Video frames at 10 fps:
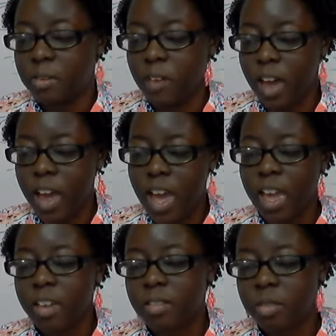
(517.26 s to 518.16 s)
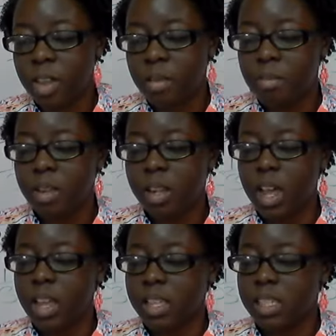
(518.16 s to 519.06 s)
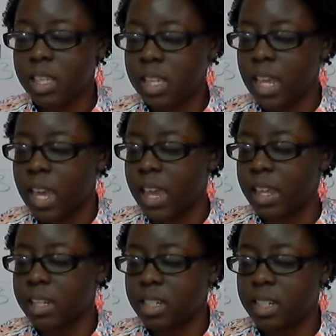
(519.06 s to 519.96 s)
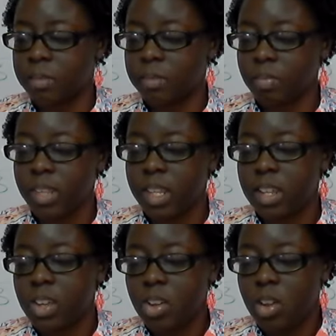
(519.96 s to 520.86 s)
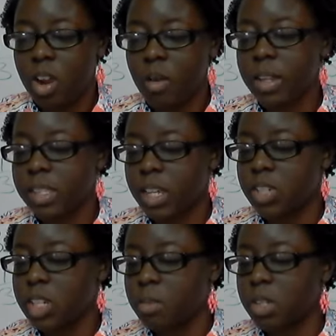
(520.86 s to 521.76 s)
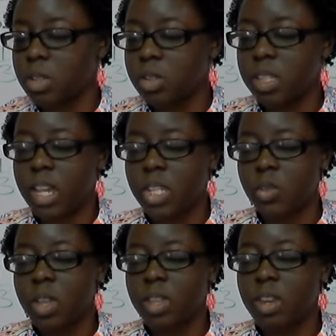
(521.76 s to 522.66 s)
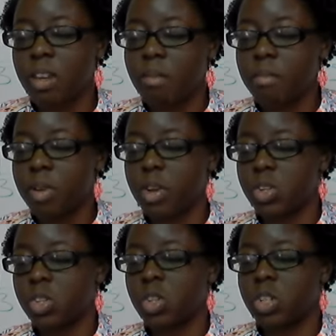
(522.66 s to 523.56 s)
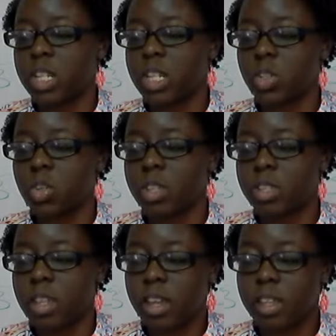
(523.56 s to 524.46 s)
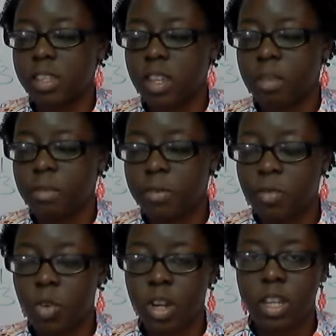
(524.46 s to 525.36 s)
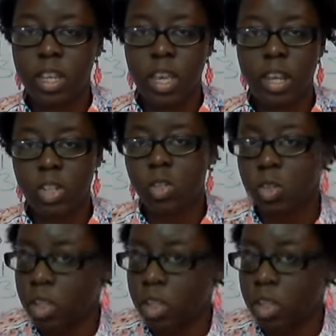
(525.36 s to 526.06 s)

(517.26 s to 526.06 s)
5 plus 8. All right, section number 2 says write the numbers your teacher says. And before getting to